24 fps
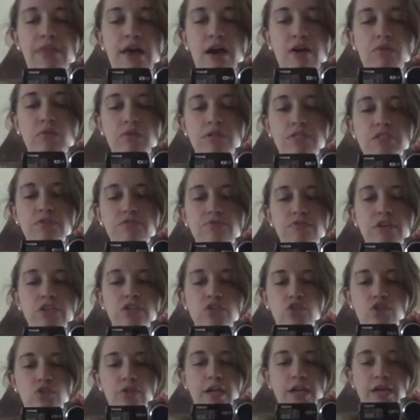that was
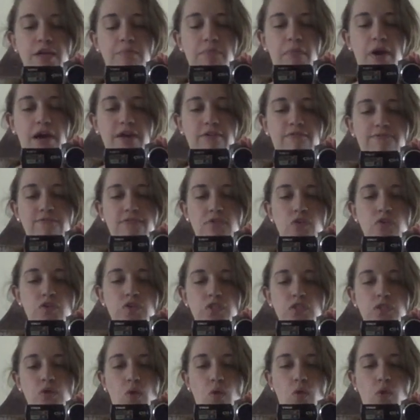featured in my
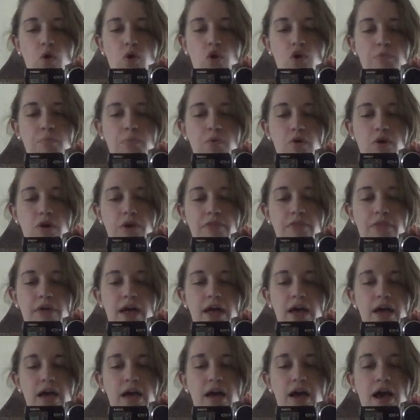first lookbook
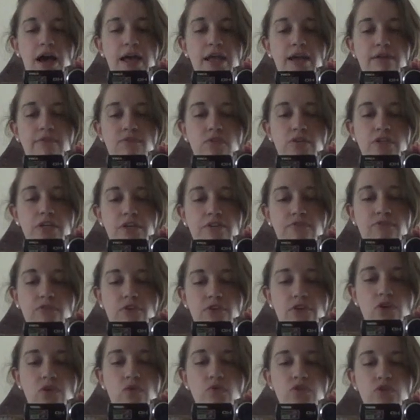that I ever did for
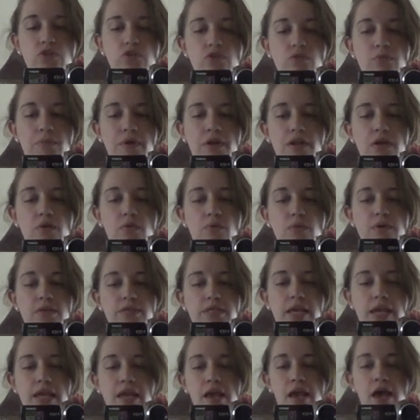YouTube, and it was
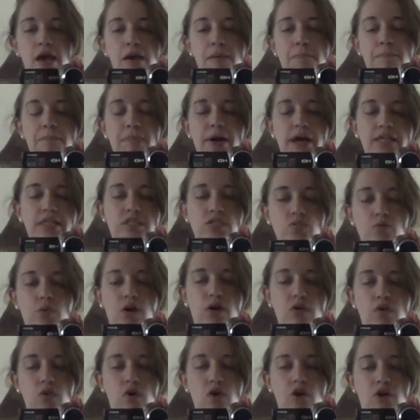a
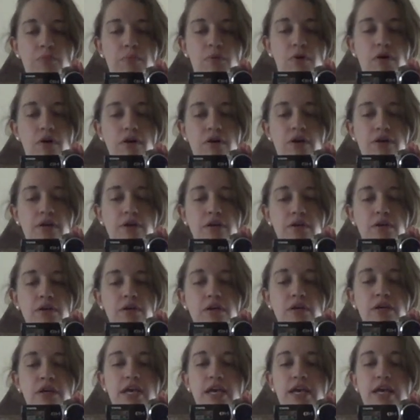menswear lookbook.
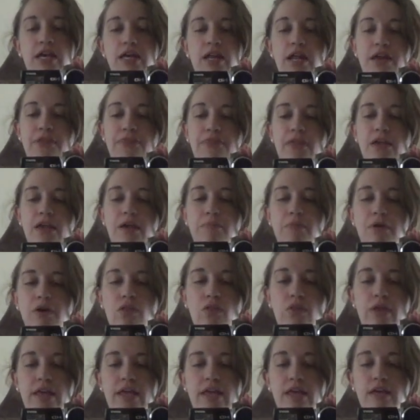And I think I'm going to
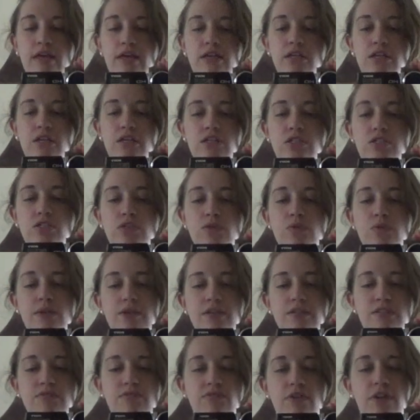link it into
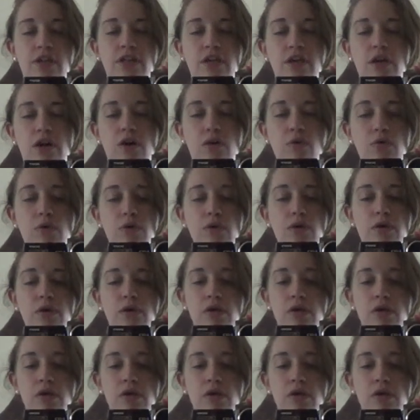this video.